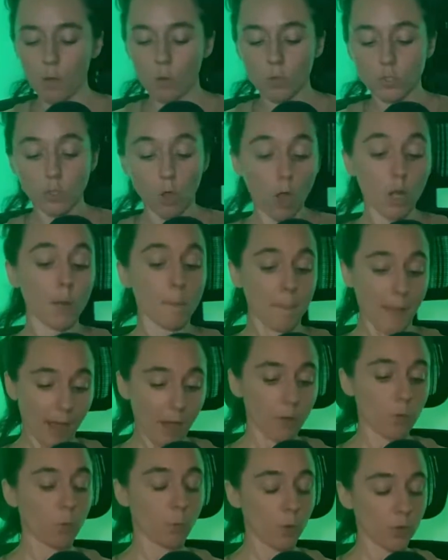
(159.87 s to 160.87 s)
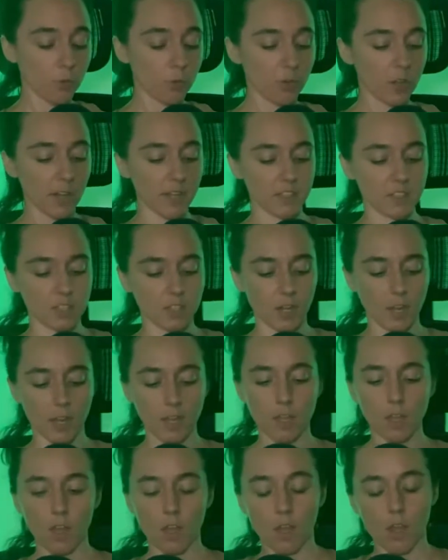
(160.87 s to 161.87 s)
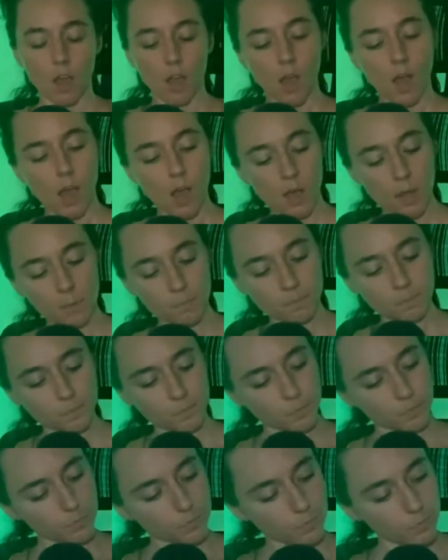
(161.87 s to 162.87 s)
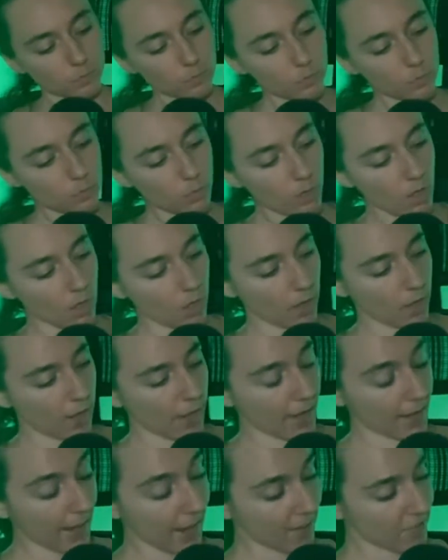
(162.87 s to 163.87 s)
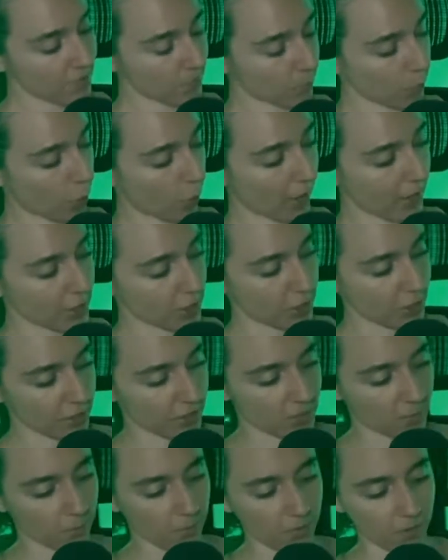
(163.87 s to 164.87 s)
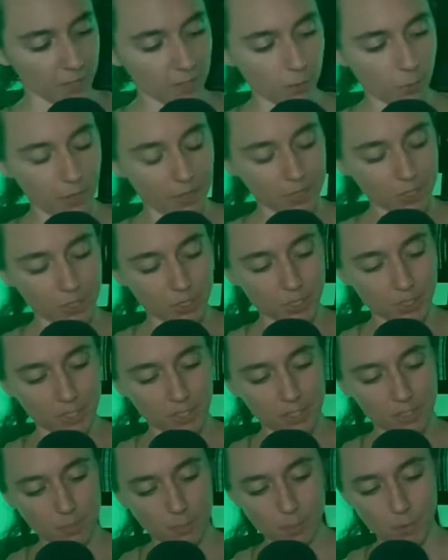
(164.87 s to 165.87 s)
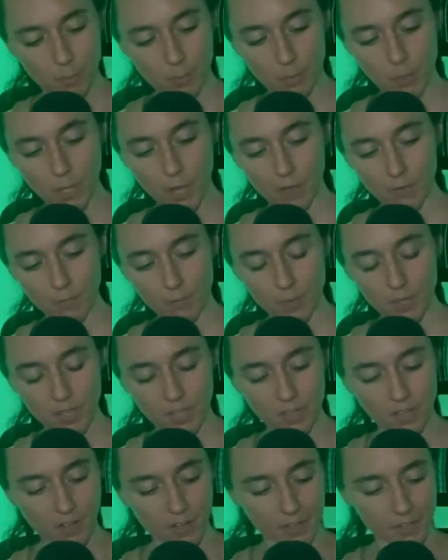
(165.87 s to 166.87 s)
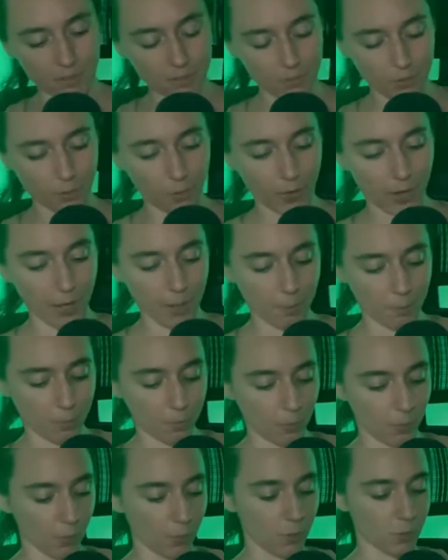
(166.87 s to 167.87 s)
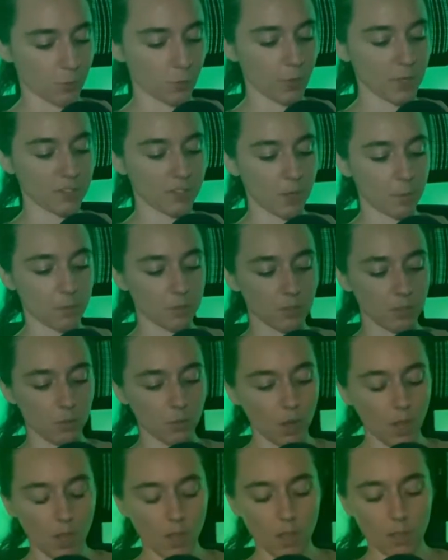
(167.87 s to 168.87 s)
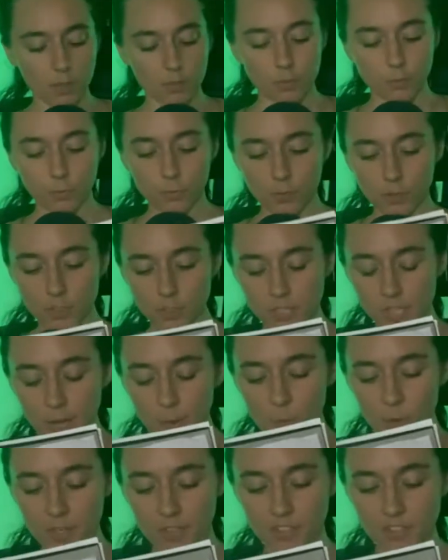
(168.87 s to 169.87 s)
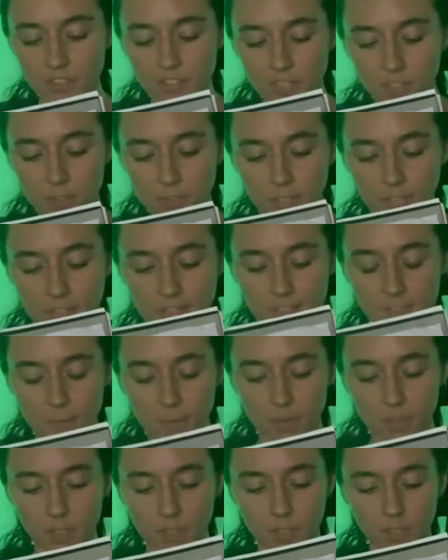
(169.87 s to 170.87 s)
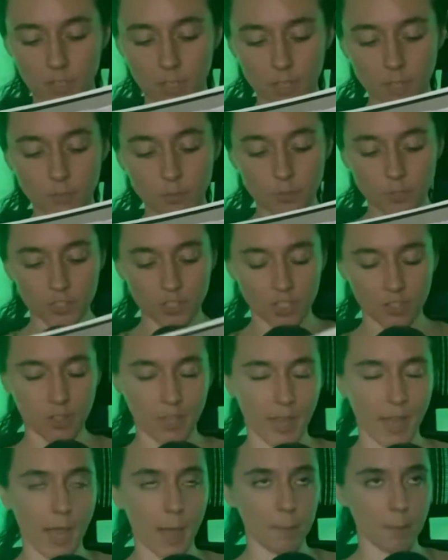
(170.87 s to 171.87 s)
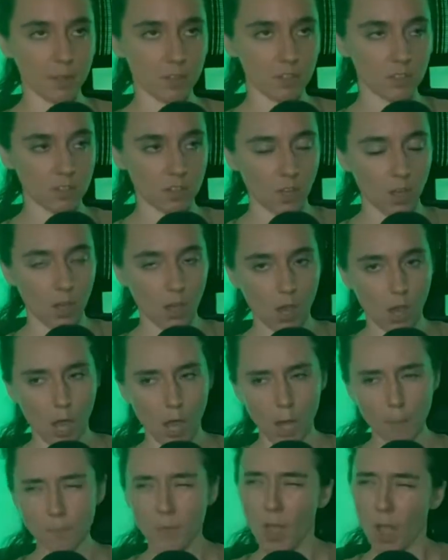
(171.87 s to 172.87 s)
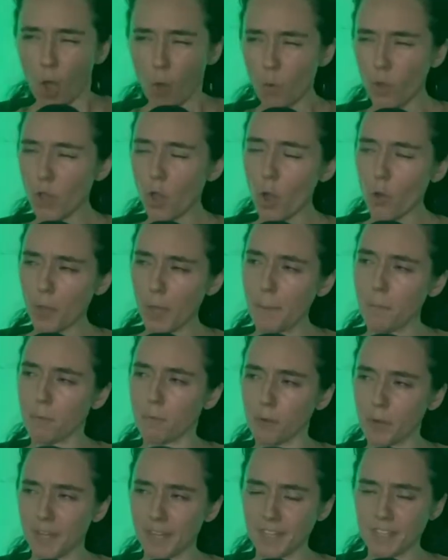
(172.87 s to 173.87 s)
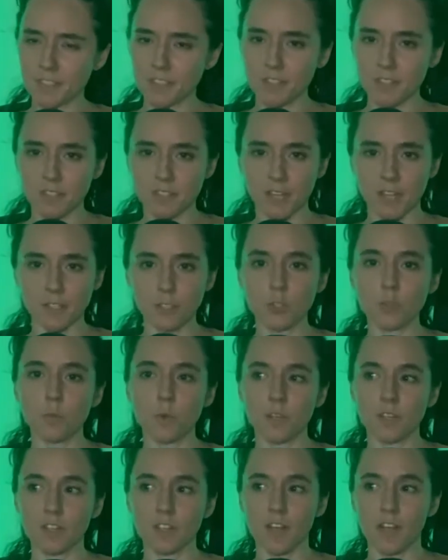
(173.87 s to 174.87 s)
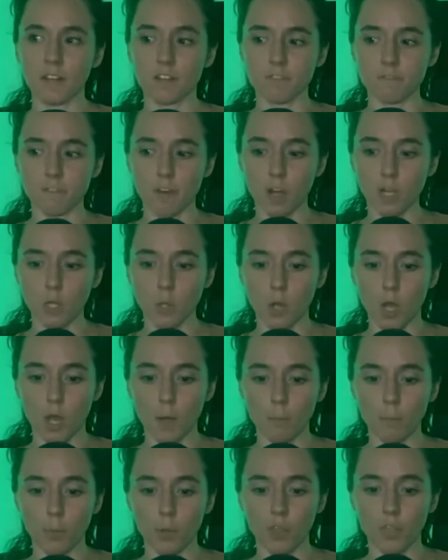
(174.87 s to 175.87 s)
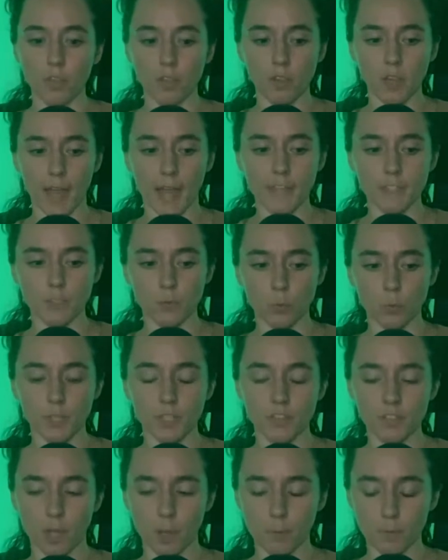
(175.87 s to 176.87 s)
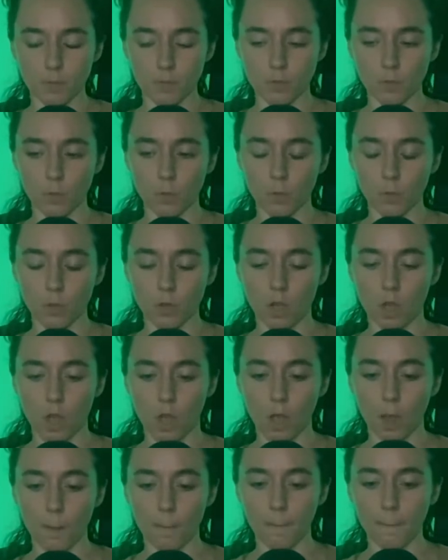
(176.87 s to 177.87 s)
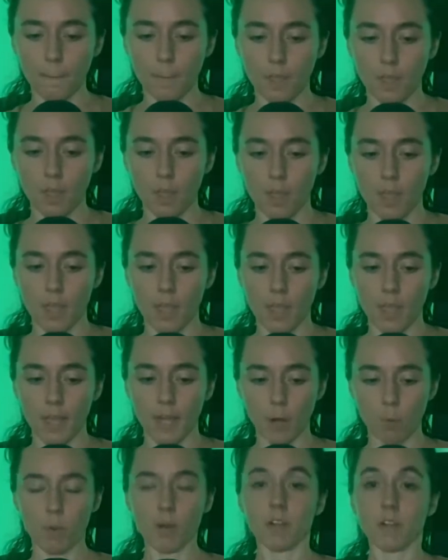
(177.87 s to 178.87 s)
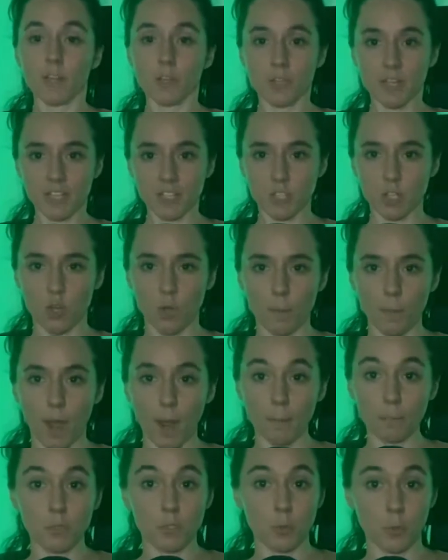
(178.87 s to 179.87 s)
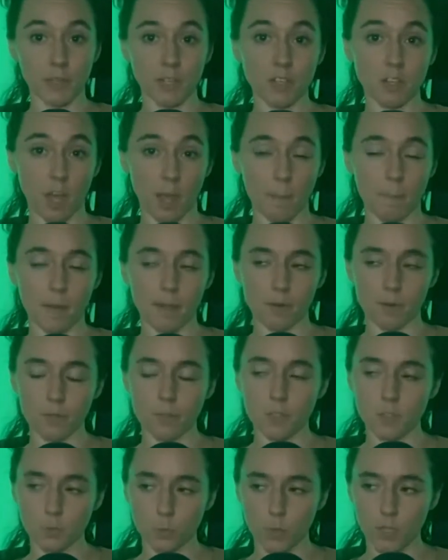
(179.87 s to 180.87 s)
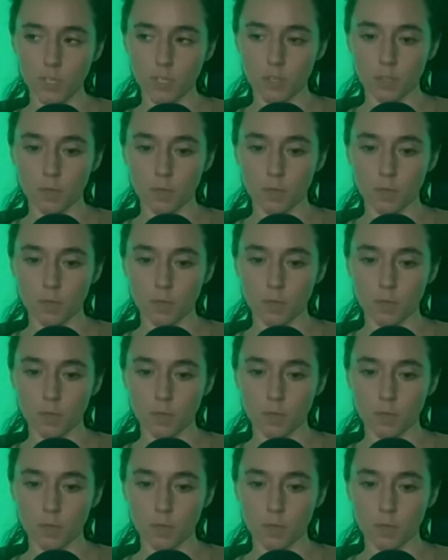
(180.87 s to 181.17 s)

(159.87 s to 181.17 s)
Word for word: talk about with you guys today. And I have some questions, some funny questions that some people left me on Instagram for this week's episode. So first, I wanted to tell you guys something interesting that happened. Well, okay, before I get into this, I do want to kind of follow up with last week's episode. And I want to let you guys know I'm doing a lot better this week